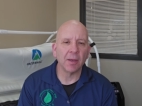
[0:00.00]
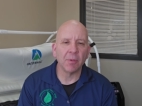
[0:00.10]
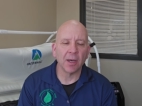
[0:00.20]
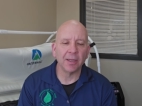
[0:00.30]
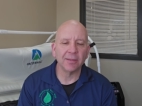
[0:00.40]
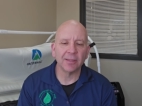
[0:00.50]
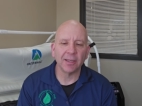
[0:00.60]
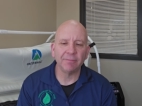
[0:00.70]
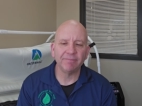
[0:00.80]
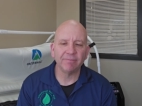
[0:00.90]
my body
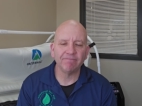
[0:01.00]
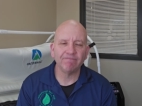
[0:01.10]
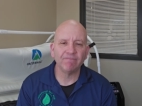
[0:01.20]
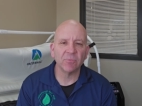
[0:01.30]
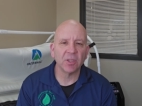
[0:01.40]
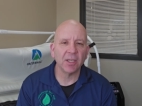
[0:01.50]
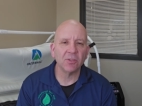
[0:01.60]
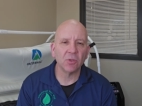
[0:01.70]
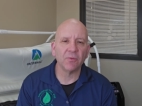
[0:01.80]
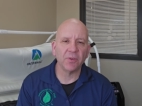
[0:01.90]
said,
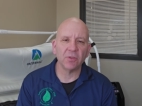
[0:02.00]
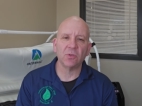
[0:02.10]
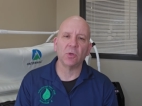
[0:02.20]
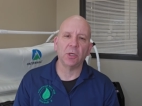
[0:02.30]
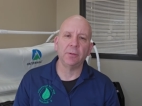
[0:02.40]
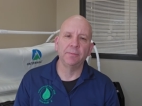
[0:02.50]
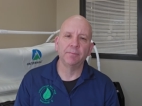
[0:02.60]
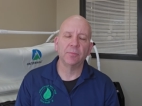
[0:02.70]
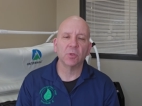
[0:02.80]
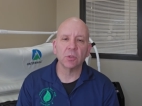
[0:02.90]
things don't feel so good.
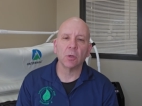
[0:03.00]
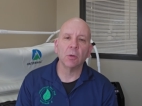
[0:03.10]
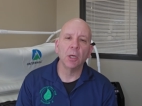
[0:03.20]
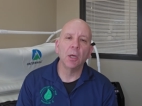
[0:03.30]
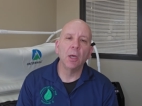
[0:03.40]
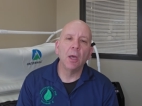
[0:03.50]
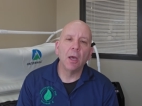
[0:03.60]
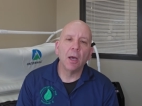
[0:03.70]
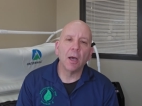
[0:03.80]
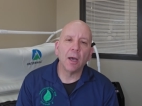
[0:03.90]
So
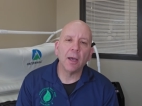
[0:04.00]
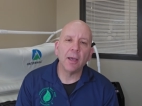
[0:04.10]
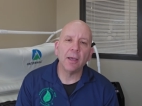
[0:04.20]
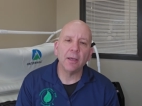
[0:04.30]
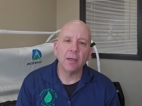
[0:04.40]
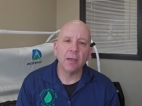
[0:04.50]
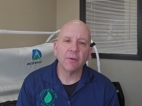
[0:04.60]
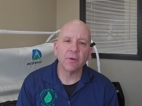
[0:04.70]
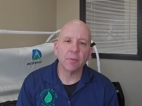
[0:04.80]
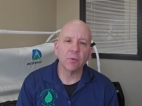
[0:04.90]
I
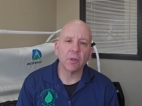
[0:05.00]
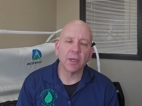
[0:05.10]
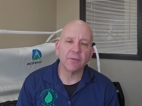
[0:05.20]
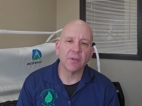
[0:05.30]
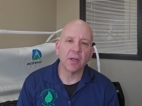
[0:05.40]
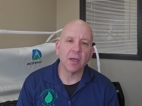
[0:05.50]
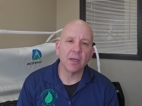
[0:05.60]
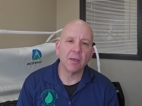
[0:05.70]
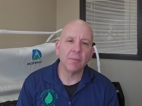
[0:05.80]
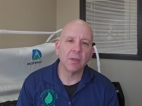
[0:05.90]
have come to realize that
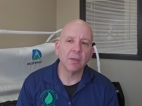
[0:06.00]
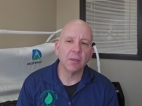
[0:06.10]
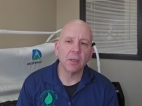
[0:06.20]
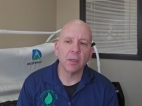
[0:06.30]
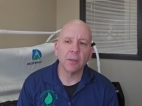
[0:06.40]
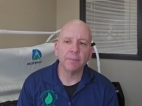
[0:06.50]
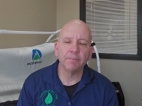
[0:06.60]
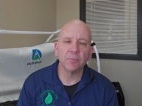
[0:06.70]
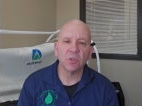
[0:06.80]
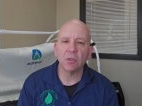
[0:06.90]

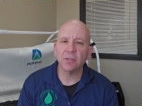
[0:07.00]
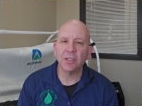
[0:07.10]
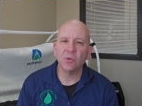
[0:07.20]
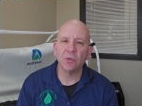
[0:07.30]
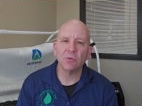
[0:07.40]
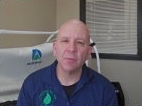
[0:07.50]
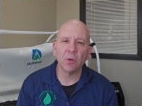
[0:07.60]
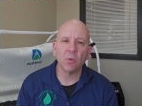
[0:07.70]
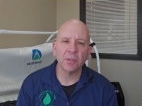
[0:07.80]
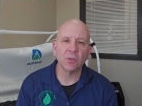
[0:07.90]
as long as I do a
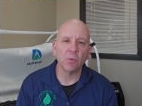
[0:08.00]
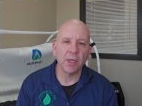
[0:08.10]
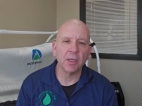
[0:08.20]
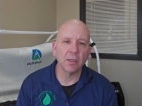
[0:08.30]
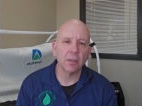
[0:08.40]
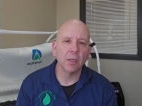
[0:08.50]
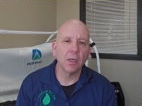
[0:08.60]
treatment once a week,